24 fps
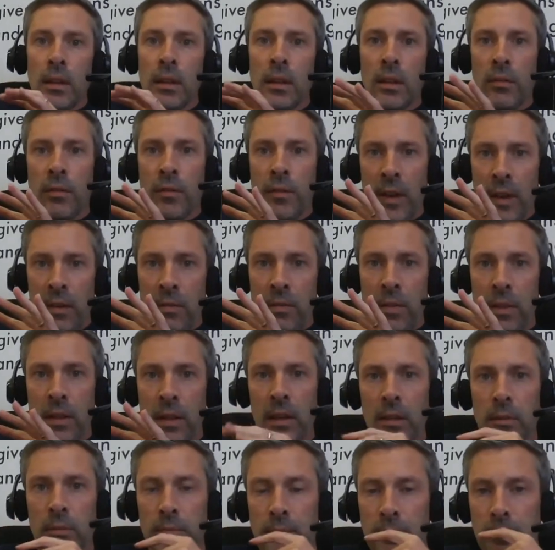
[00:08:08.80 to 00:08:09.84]
The fifth
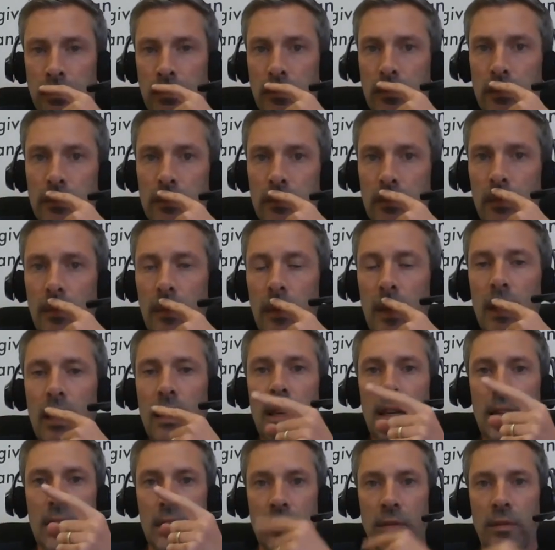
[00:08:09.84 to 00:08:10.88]
thing
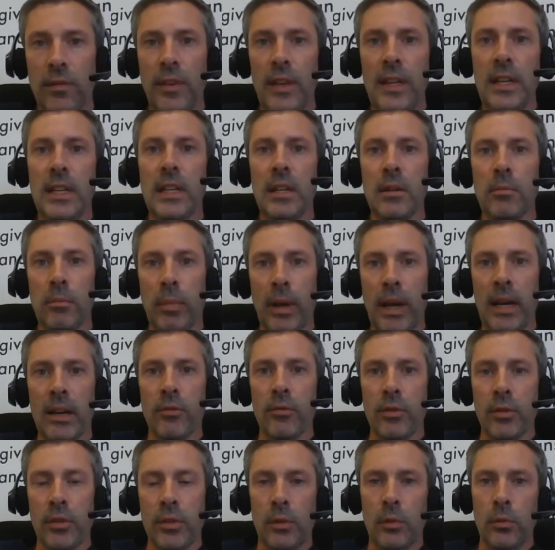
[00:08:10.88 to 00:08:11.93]
is feeding back
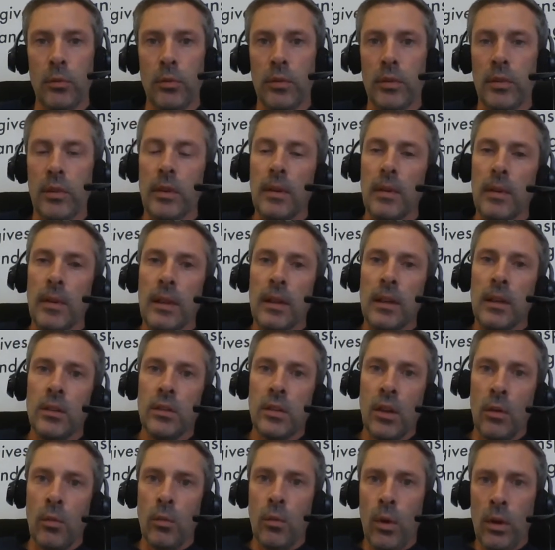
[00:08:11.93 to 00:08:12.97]
results.
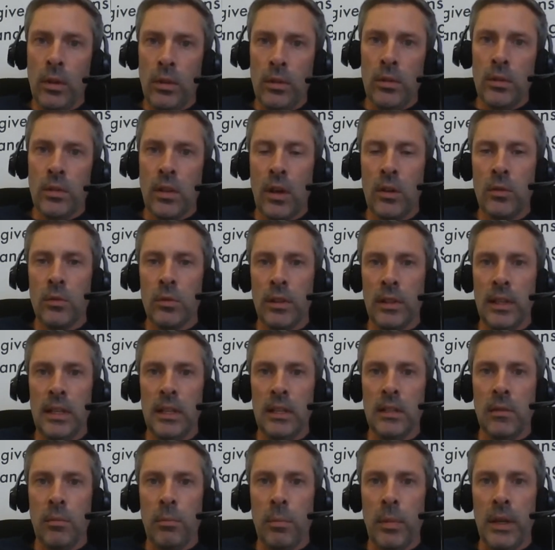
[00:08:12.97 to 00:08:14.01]
So once those
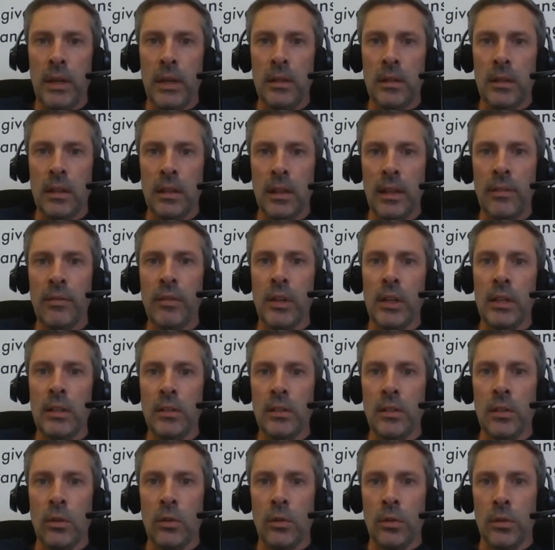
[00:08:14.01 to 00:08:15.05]
leads have been delivered
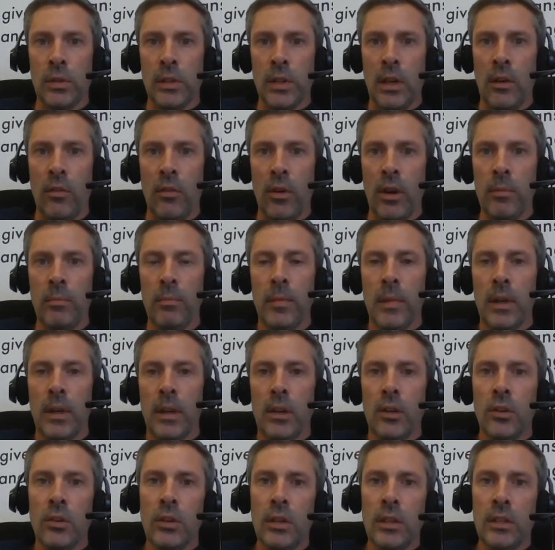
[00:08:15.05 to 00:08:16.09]
into your CRM,
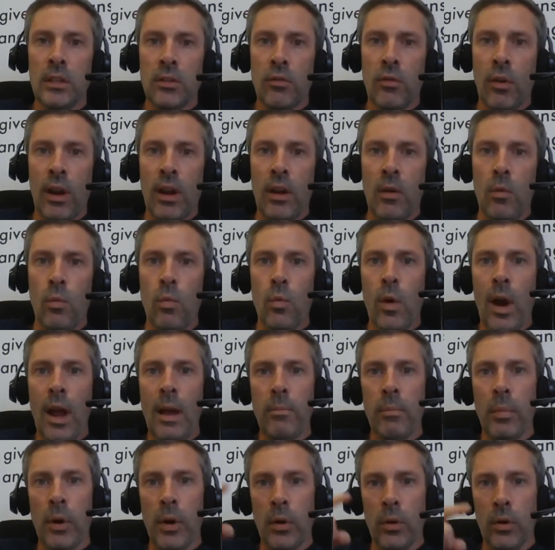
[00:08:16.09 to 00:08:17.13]
you need to create a
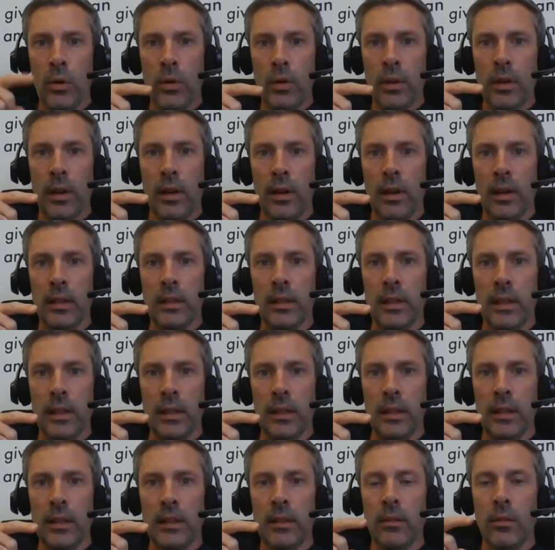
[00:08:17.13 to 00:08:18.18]
webhook,
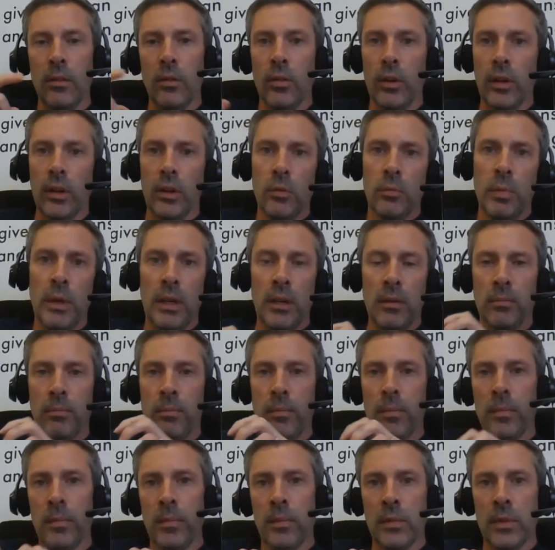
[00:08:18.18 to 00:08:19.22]
ideally, or it could be a
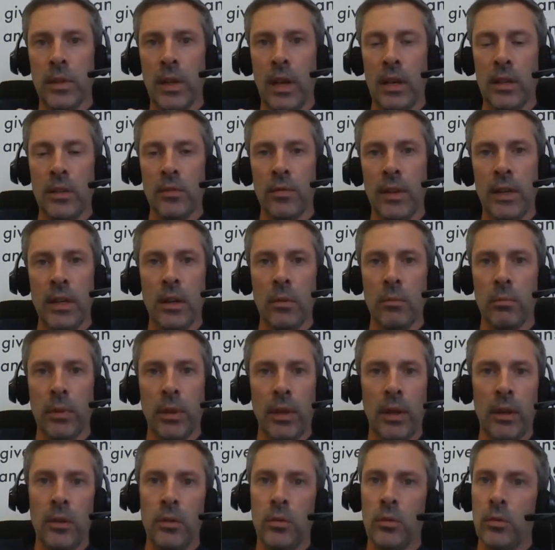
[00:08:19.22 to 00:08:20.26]
CSV
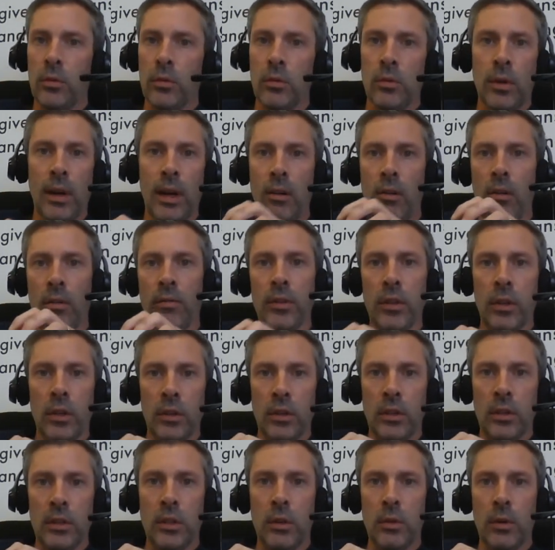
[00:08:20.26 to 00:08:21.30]
upload, or however you're
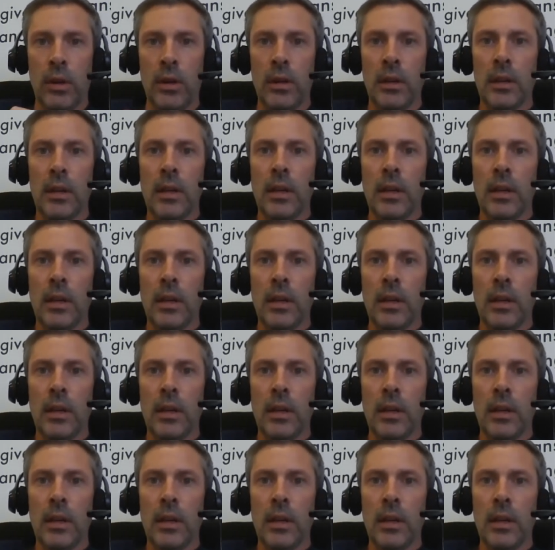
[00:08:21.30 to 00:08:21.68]
going to do it,